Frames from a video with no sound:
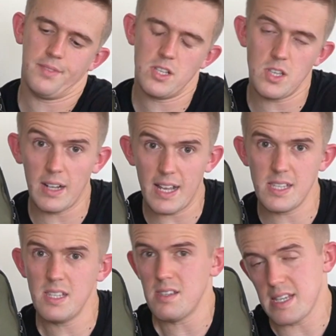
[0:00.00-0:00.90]

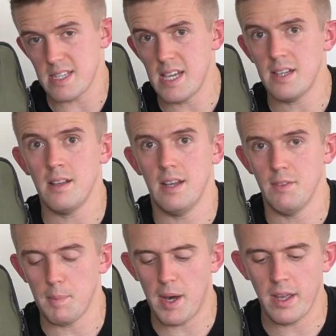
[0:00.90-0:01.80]
sunglasses, as I said, them
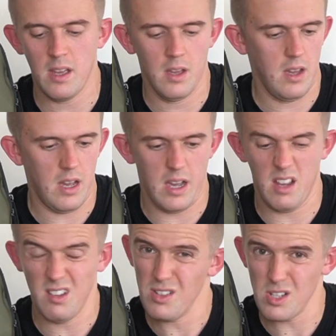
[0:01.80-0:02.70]
in Dubai,
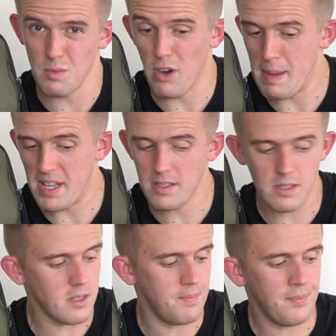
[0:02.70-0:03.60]
some
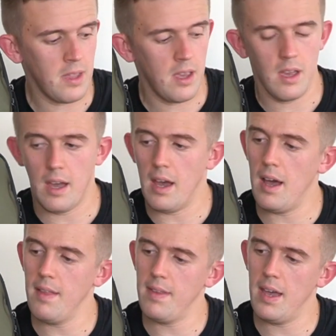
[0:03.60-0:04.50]
Ray-Bans.
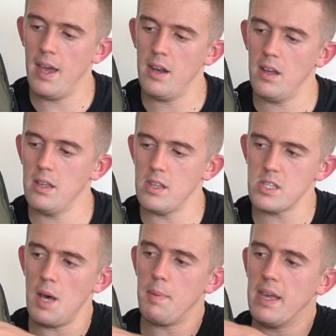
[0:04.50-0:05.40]
And then on the
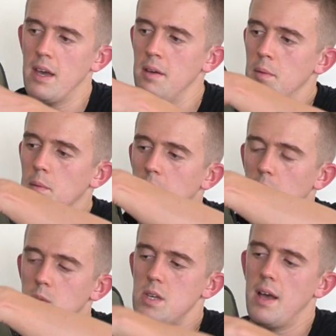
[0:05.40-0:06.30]
top here, we
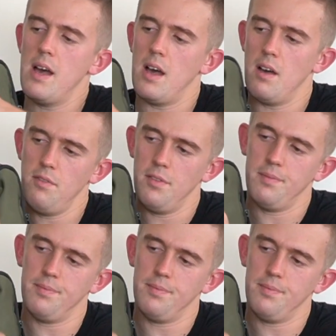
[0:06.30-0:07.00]
also have